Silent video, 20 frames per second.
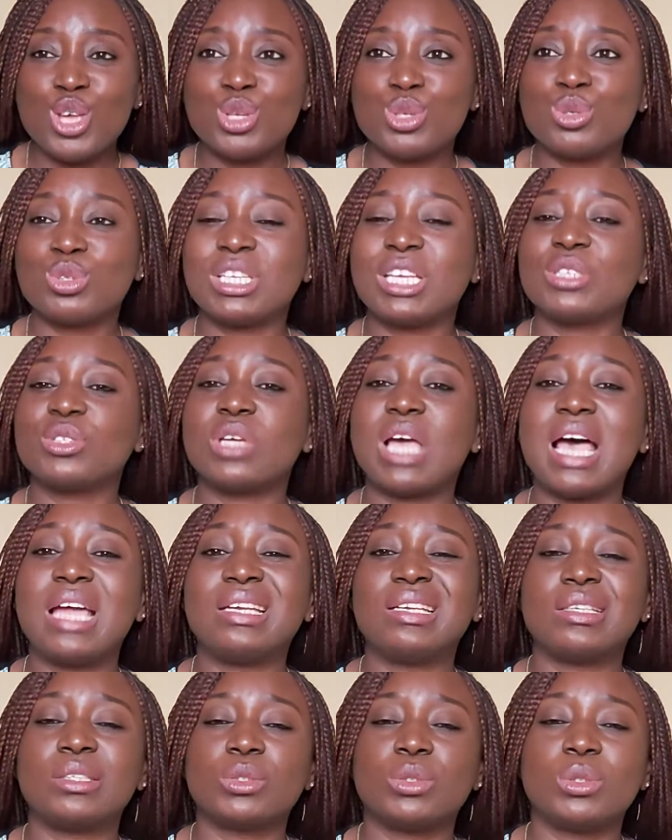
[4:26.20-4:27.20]
So there's
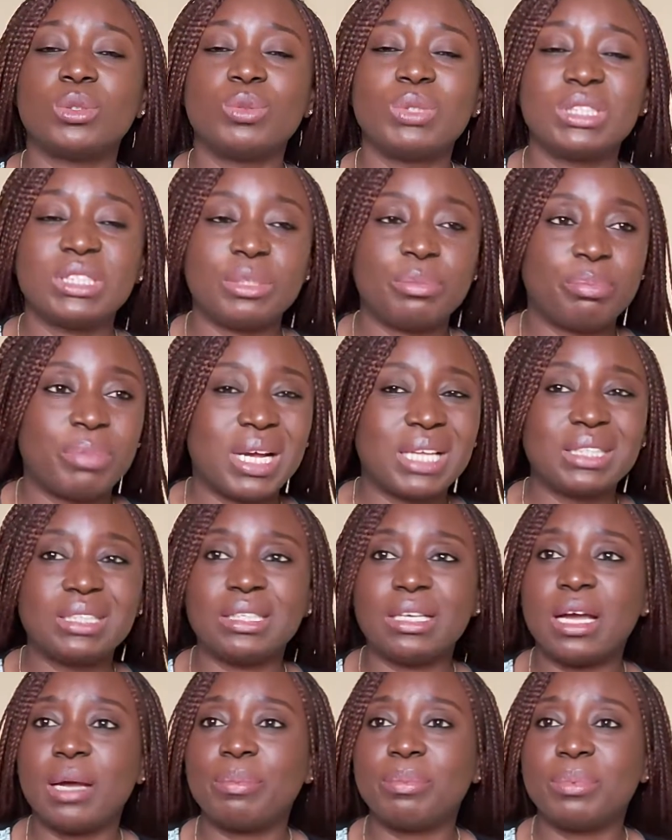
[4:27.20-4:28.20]
always a
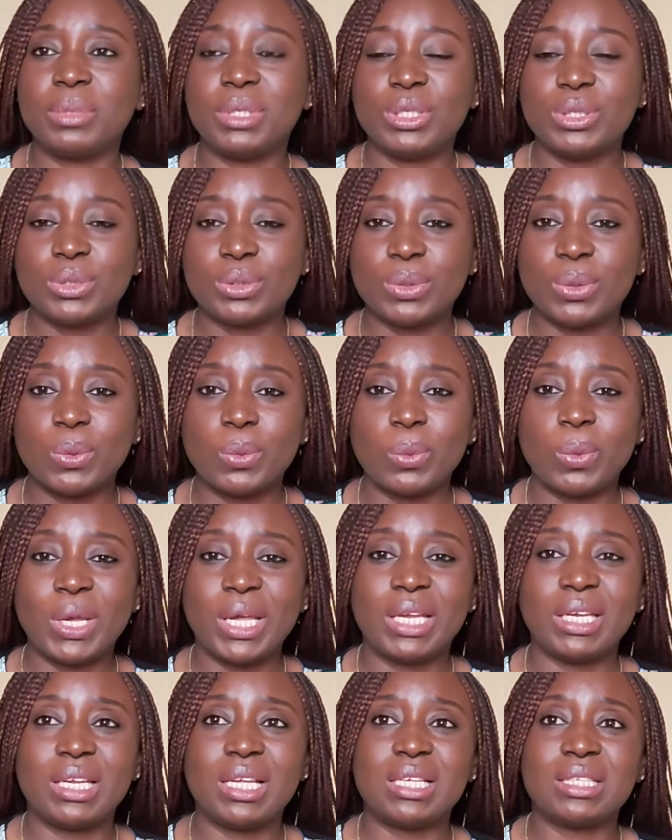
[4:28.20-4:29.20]
party happening
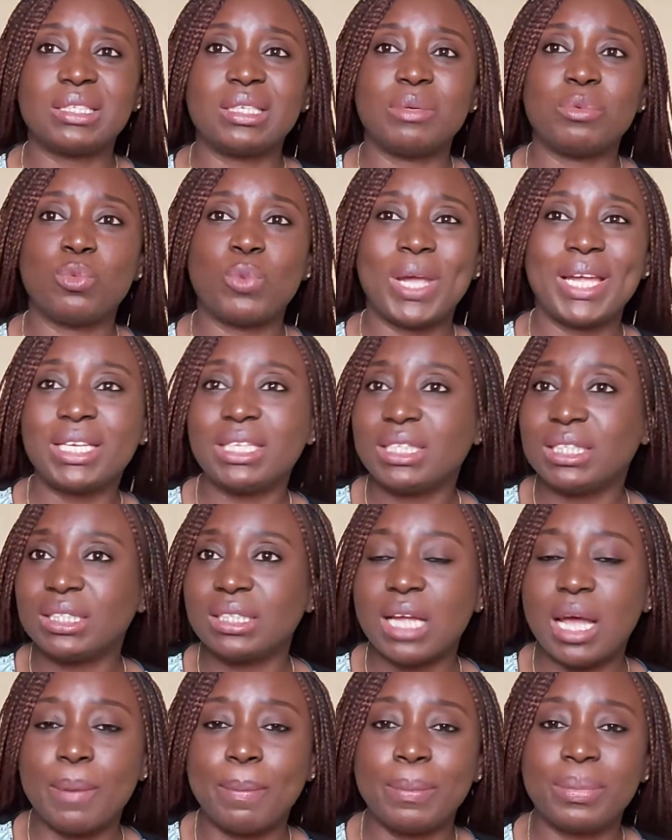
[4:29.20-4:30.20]
somewhere. There's a
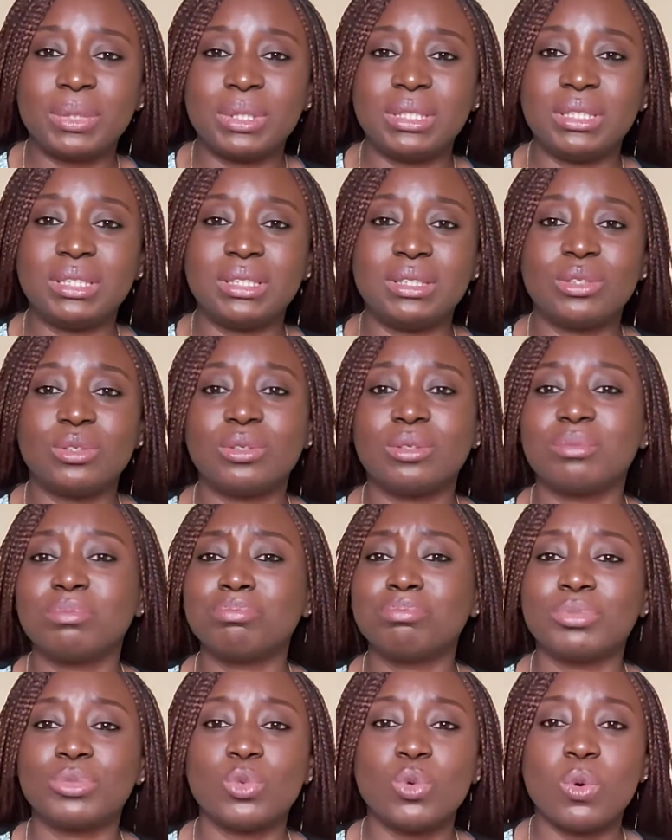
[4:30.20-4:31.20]
wedding happening.
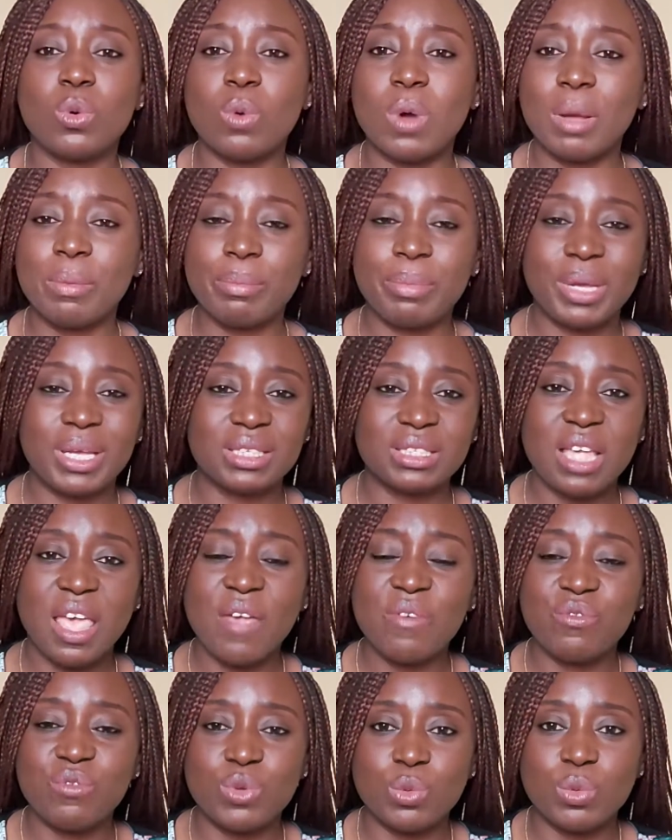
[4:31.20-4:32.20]
One bears
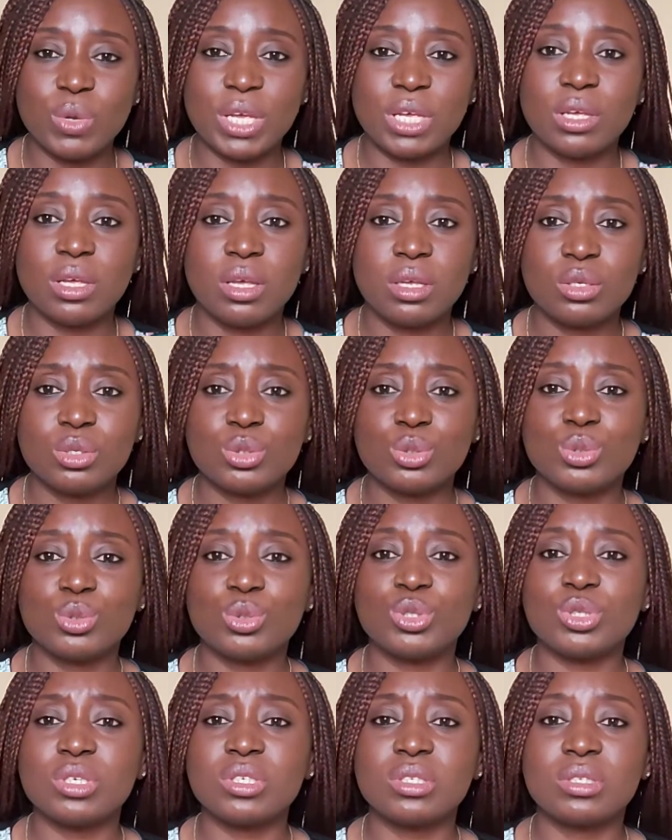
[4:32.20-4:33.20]
everywhere.
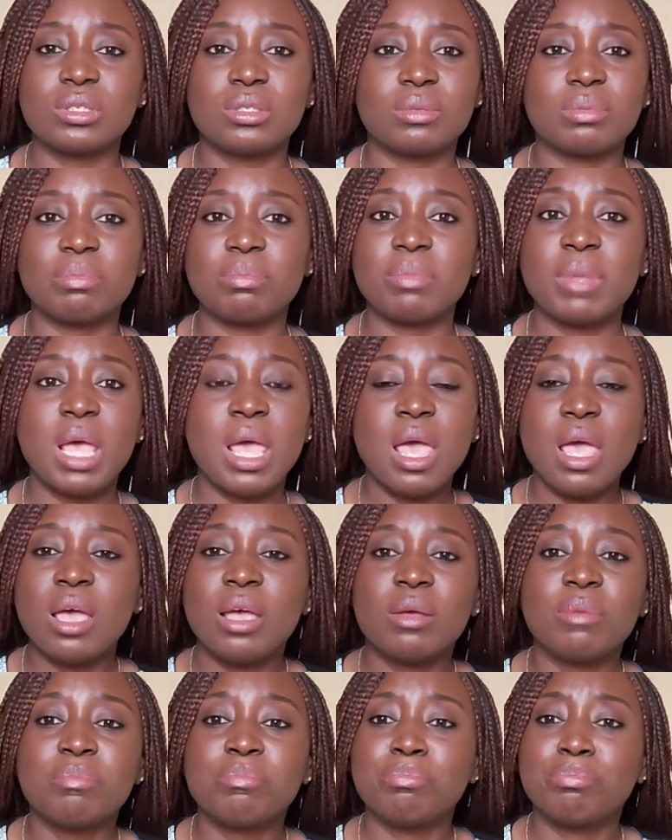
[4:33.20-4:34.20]
So just
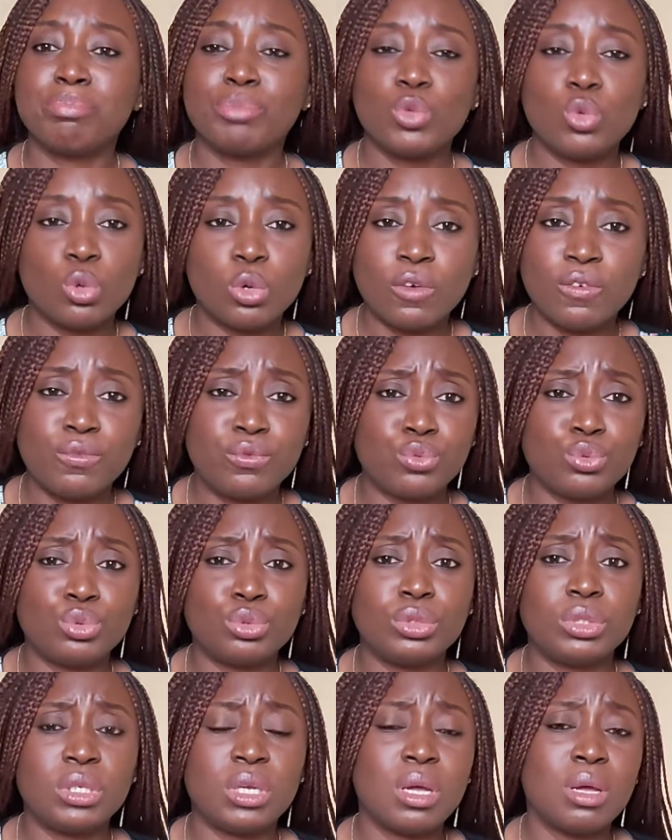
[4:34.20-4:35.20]
cook
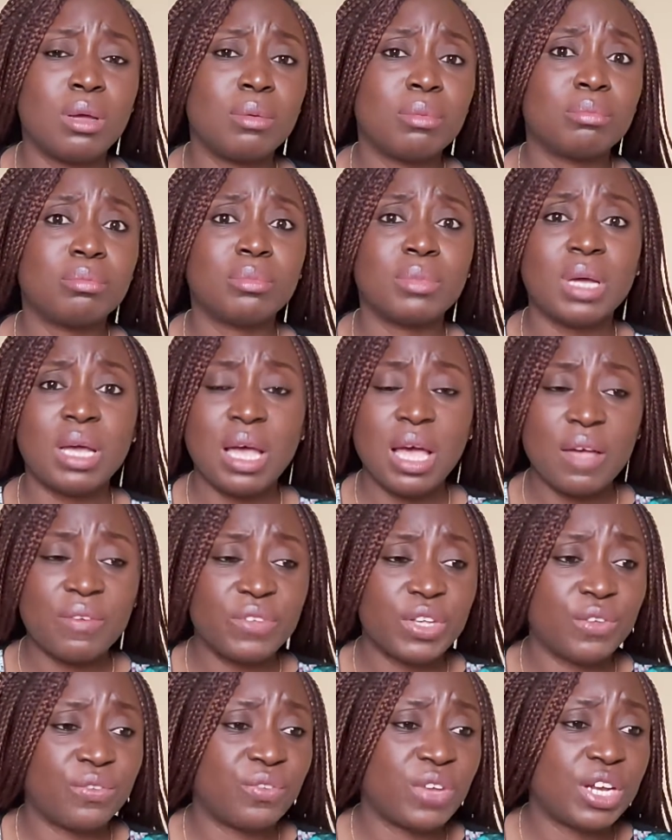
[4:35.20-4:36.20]
food.
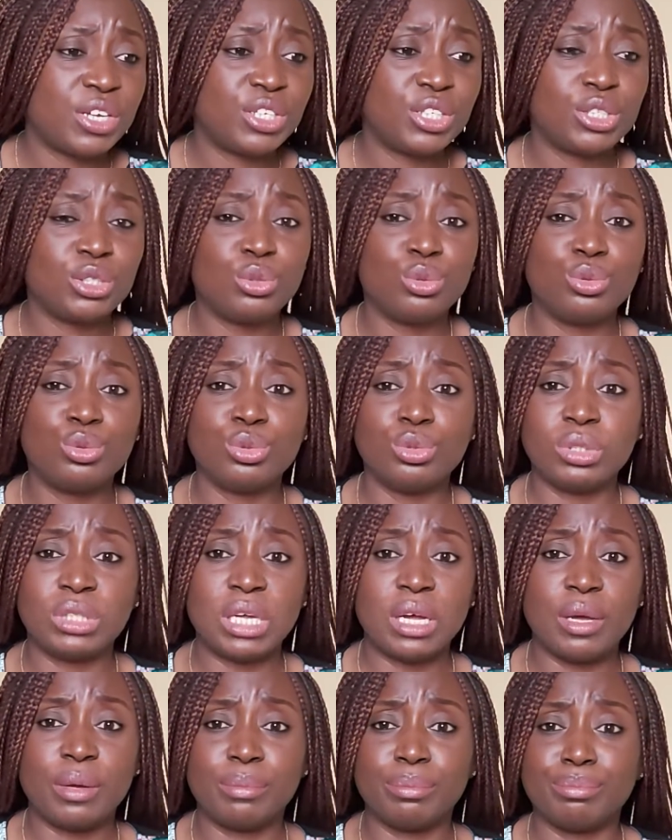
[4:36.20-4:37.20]
Have a very
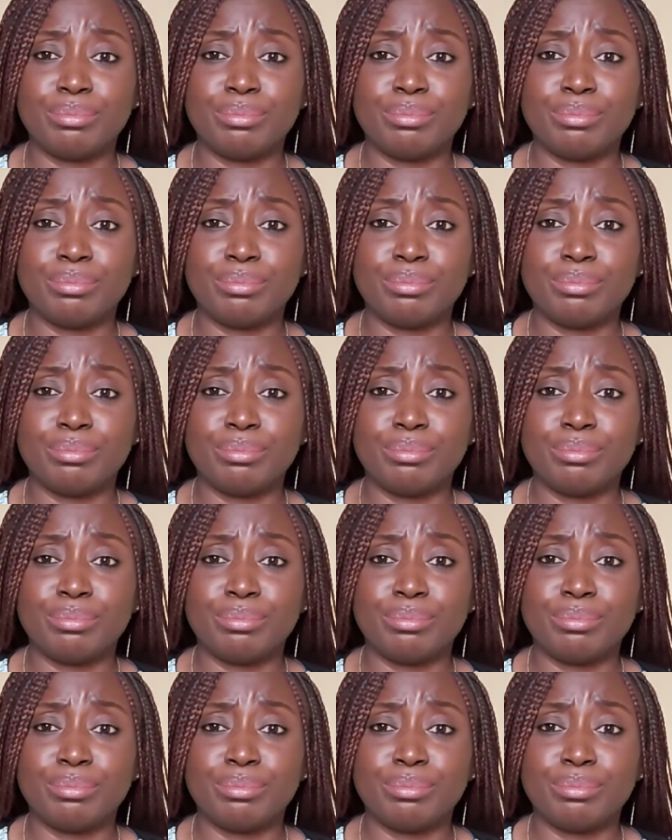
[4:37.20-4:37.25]
good